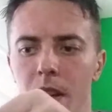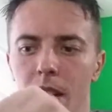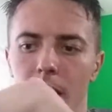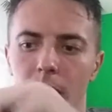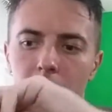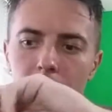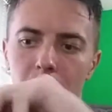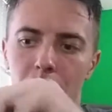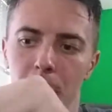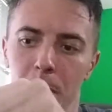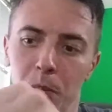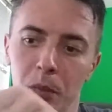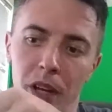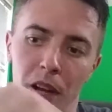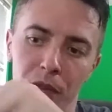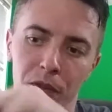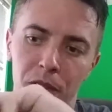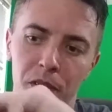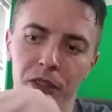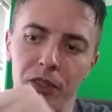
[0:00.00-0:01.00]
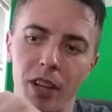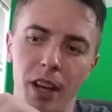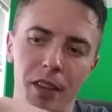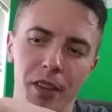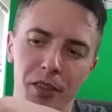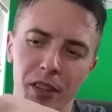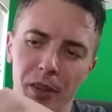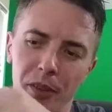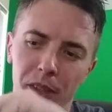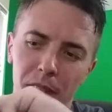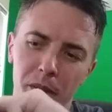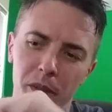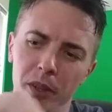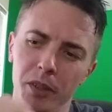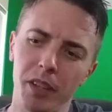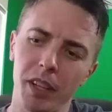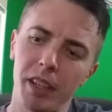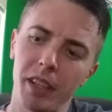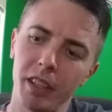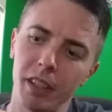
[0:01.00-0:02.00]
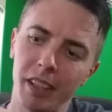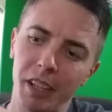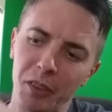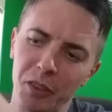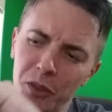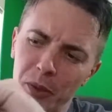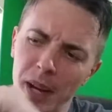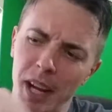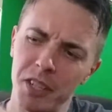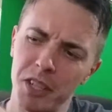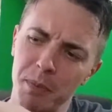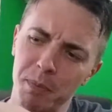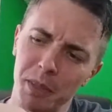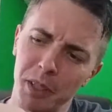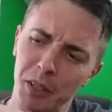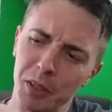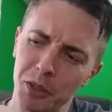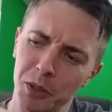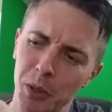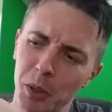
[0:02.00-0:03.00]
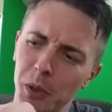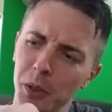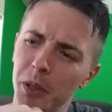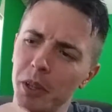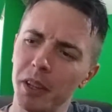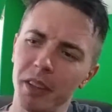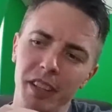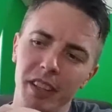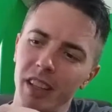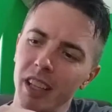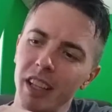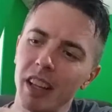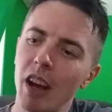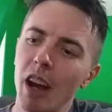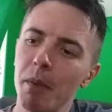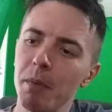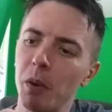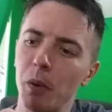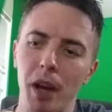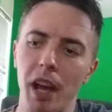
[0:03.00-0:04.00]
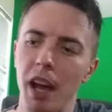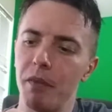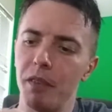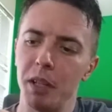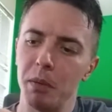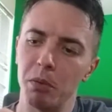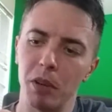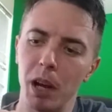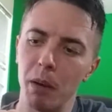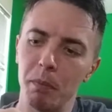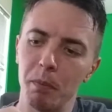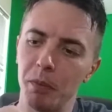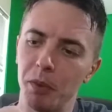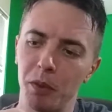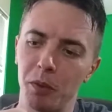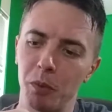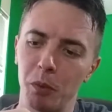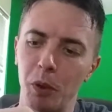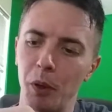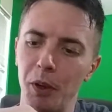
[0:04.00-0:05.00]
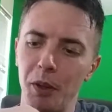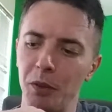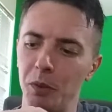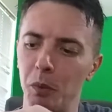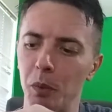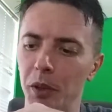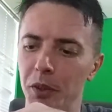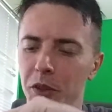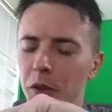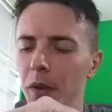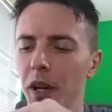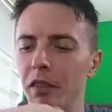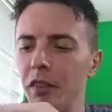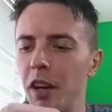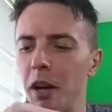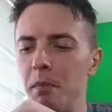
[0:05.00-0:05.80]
And when I first saw this, I was like, oh, is that going to like scratch up the controller or anything? No, I don't have any worries whatsoever.